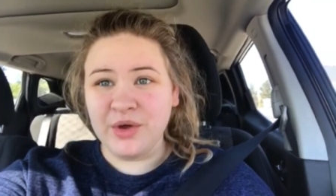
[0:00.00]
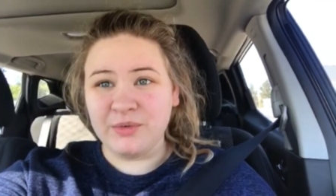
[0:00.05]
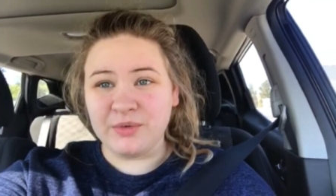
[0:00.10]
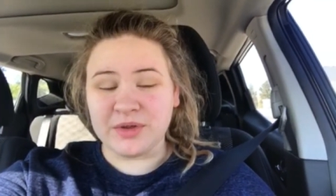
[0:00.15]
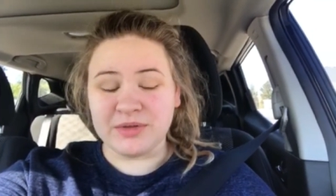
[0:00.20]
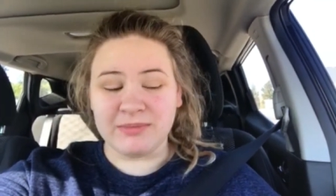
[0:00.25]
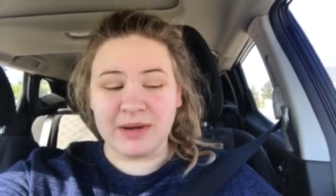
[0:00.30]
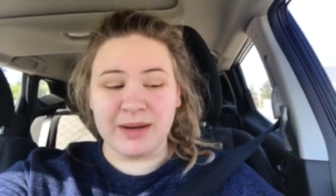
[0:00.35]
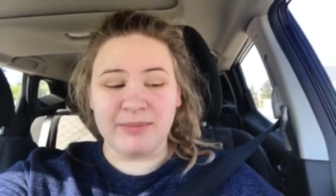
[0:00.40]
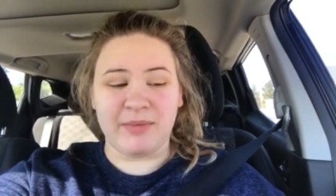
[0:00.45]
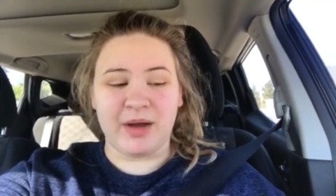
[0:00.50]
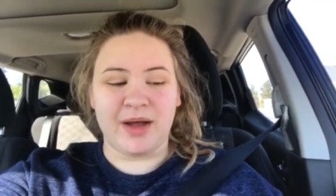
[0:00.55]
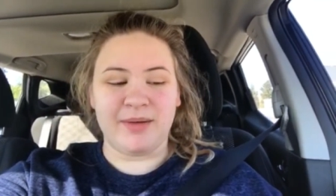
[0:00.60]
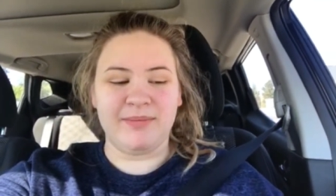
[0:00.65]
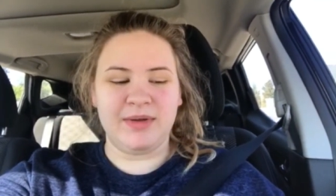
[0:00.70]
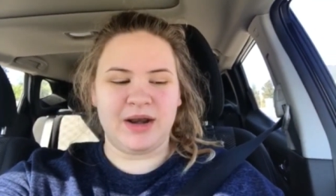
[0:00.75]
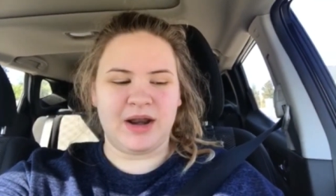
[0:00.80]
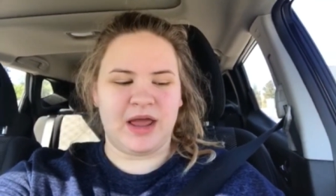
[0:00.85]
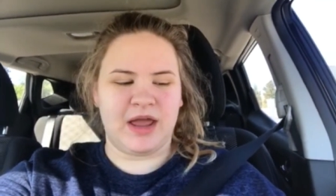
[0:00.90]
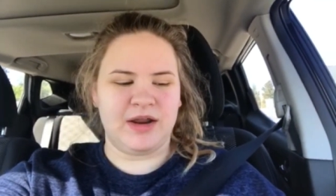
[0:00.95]
with my
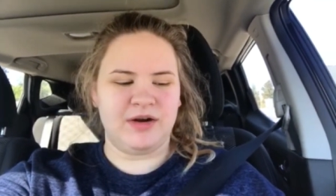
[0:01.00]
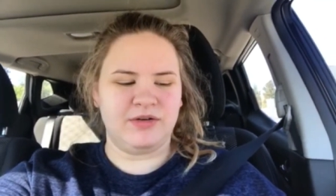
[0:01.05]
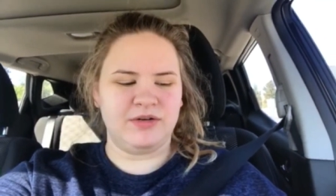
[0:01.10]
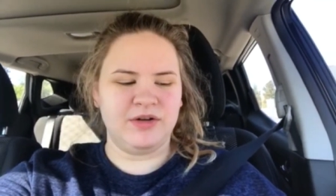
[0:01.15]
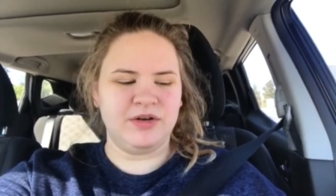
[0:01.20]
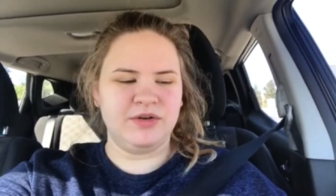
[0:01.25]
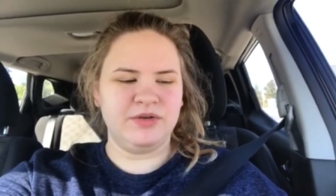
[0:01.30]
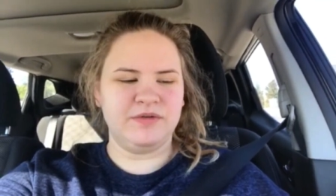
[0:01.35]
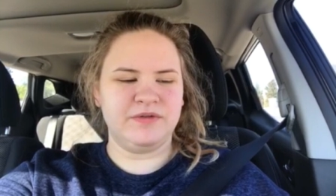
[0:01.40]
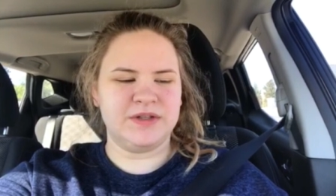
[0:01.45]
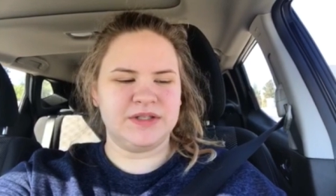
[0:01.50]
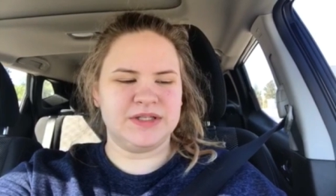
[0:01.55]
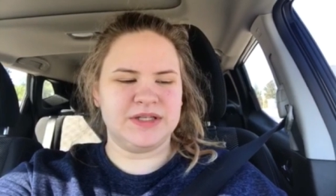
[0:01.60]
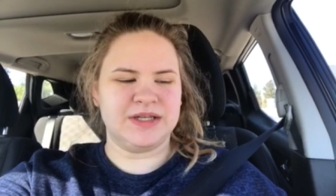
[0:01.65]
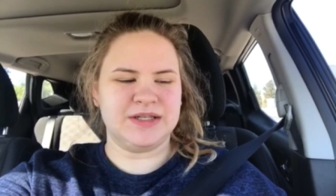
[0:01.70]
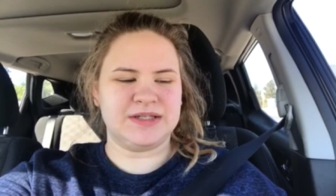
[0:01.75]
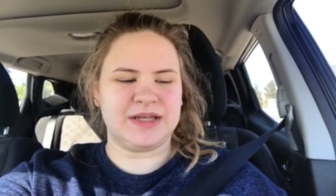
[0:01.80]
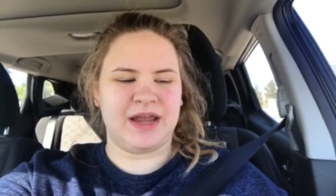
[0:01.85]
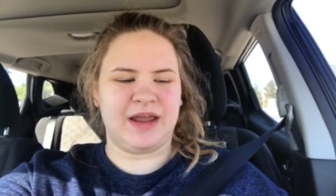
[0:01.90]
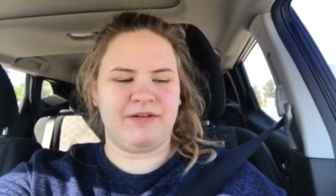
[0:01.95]
mom, and I don't know if it's
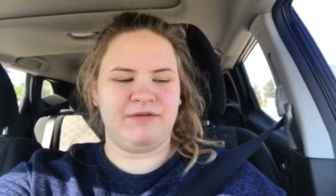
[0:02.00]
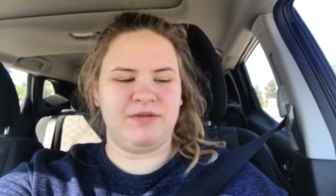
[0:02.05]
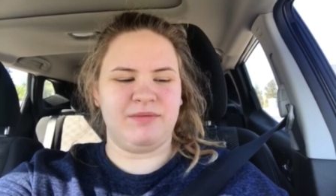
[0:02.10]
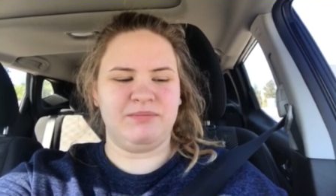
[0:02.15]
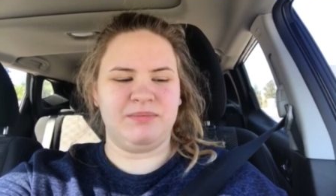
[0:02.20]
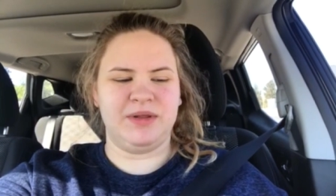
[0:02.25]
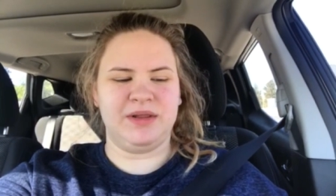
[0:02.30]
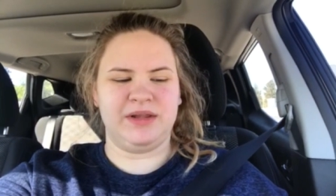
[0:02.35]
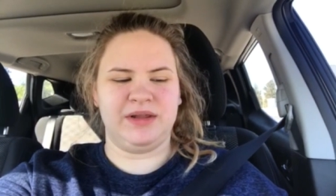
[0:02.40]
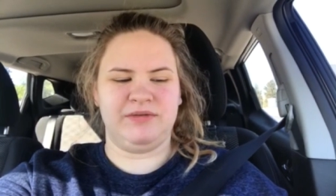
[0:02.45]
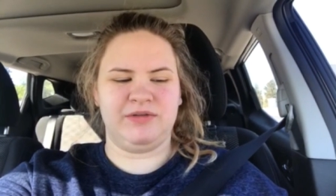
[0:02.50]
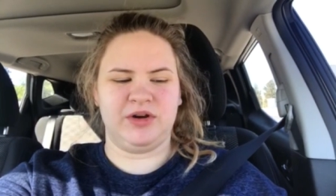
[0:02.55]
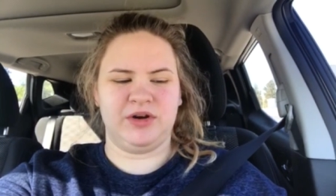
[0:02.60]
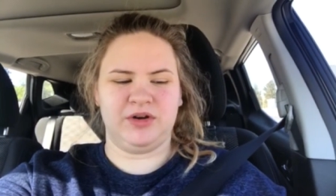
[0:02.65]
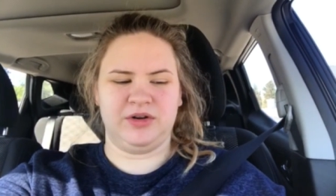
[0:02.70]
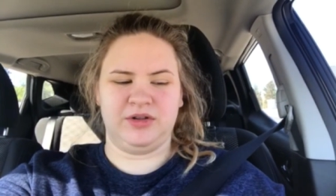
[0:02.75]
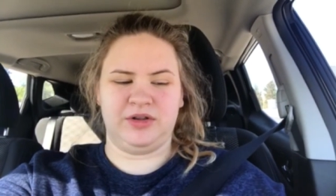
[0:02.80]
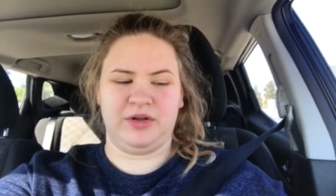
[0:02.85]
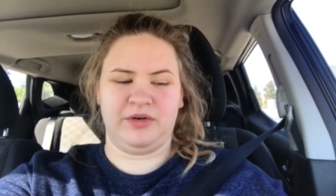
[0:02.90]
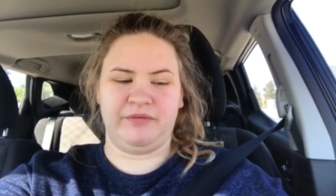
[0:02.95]
because I haven't been leaving
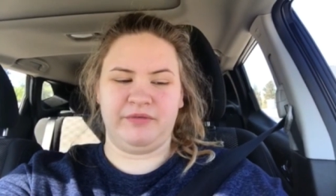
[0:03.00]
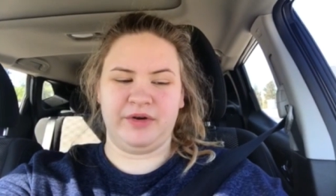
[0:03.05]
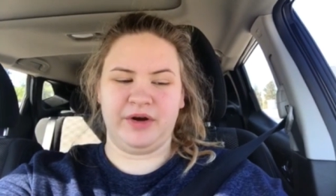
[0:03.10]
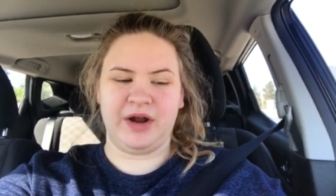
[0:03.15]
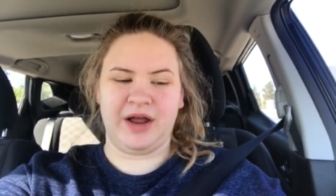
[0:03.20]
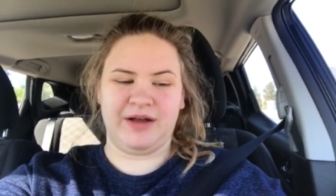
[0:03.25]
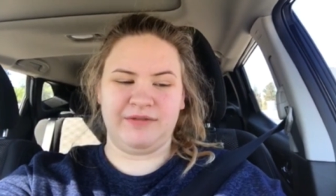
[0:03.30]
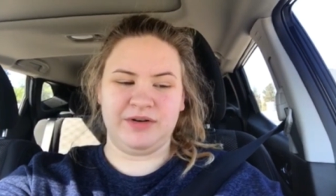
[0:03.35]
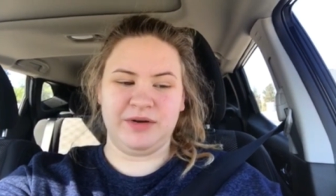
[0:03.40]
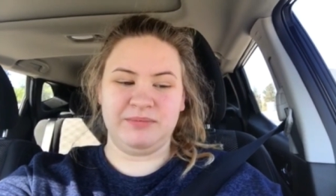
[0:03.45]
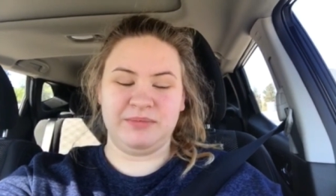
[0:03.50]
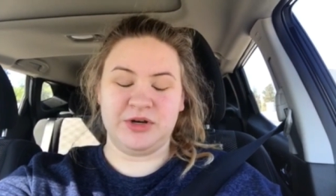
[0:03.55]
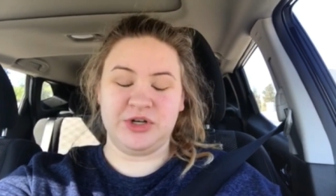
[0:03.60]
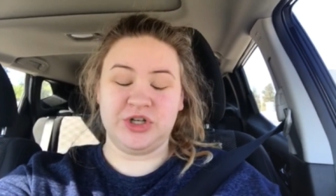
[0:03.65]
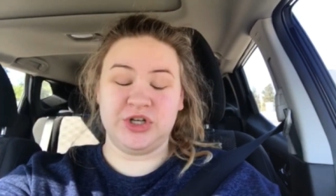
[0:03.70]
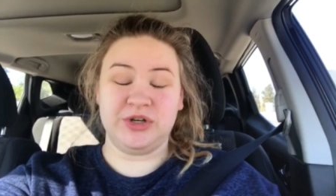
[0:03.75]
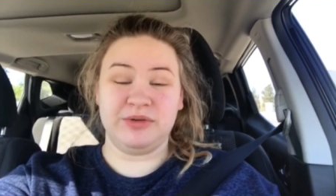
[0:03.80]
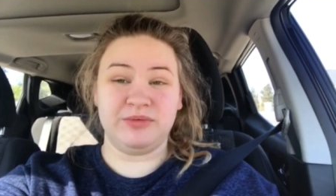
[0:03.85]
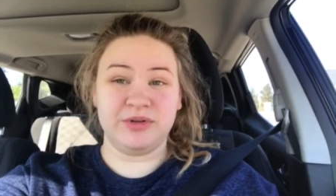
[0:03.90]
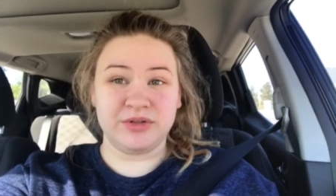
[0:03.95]
her alone very often, but
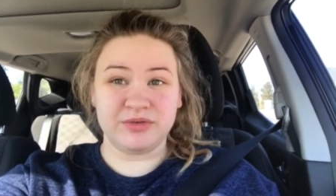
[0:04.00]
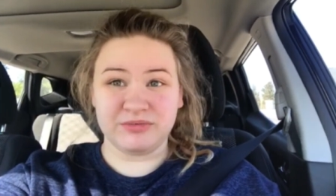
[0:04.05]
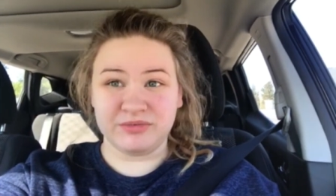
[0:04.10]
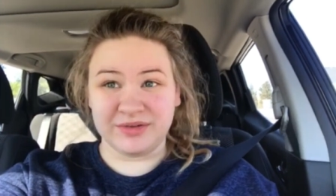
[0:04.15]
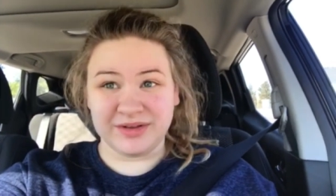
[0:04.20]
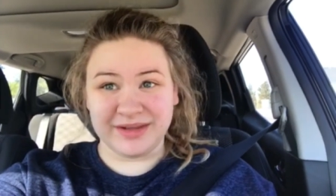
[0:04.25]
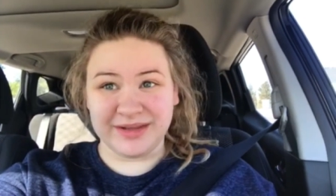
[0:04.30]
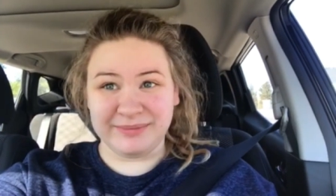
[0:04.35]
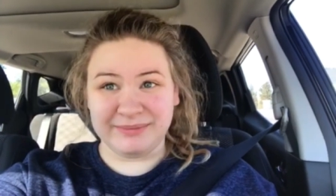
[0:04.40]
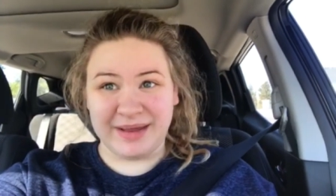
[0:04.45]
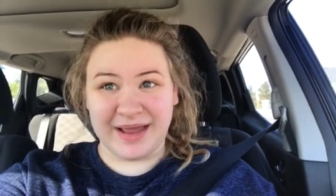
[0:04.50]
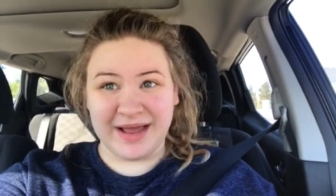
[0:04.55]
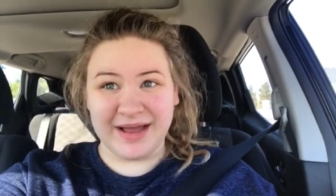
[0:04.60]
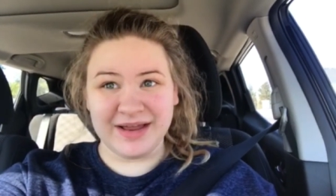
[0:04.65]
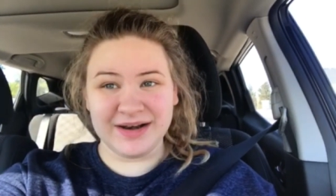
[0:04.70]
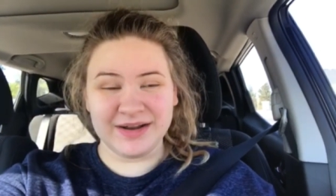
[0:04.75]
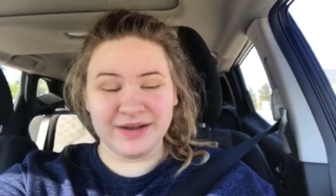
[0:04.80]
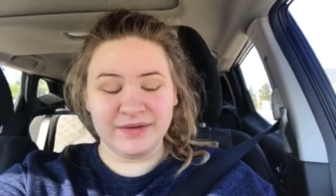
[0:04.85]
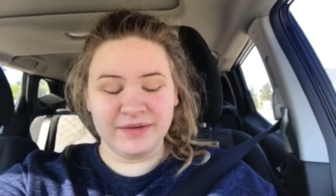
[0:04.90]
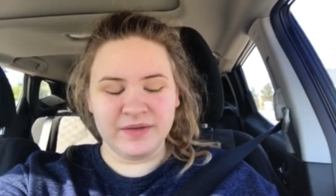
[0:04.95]
she was really
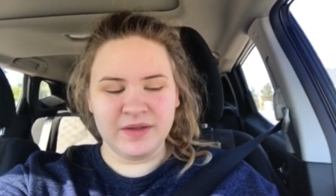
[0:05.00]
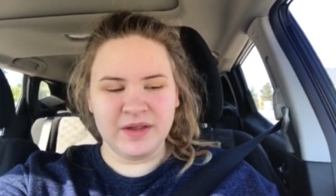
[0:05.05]
mad.